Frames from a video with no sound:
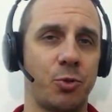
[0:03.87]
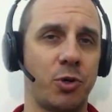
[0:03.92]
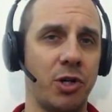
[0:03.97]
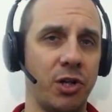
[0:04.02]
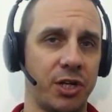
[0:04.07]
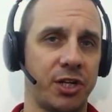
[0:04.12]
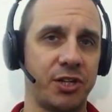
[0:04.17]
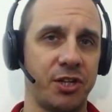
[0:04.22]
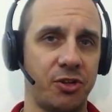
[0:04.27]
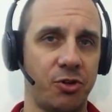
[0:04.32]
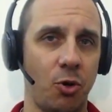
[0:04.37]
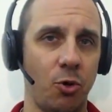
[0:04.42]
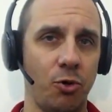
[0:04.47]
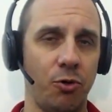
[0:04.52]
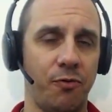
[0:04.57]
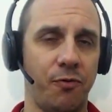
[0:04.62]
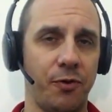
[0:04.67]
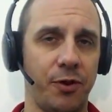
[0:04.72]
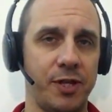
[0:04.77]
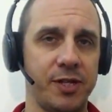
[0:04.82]
We're going to look at the
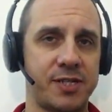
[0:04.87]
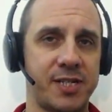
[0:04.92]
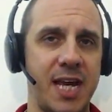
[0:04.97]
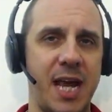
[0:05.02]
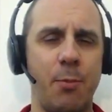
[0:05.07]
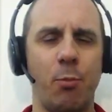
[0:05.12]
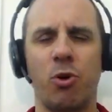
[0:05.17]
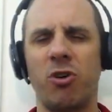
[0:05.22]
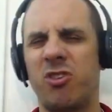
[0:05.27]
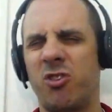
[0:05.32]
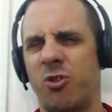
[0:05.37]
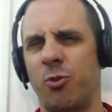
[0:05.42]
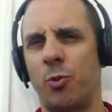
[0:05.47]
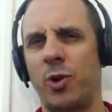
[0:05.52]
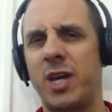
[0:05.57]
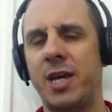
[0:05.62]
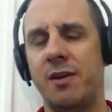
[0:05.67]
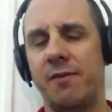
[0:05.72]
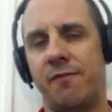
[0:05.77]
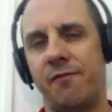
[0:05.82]
total for this game. We're
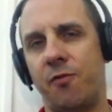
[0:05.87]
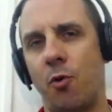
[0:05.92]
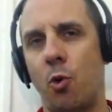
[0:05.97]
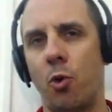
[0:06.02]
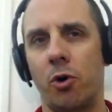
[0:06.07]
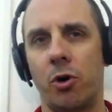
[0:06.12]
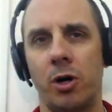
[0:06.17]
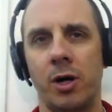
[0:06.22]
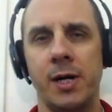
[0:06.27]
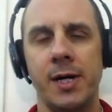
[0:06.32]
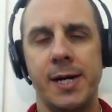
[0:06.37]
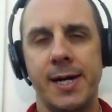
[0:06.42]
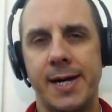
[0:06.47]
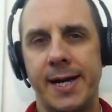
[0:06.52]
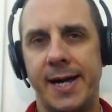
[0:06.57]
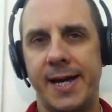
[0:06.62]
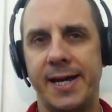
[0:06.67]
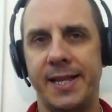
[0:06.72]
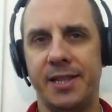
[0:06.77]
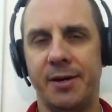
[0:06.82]
three and four
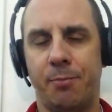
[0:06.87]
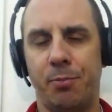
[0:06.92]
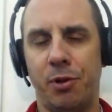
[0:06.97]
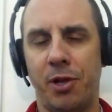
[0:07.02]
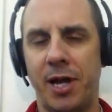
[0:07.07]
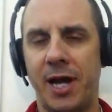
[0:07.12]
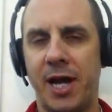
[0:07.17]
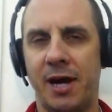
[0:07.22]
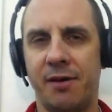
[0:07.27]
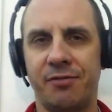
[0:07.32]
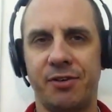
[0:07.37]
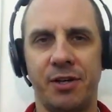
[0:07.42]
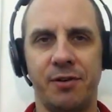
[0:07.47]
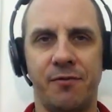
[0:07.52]
in the playoffs.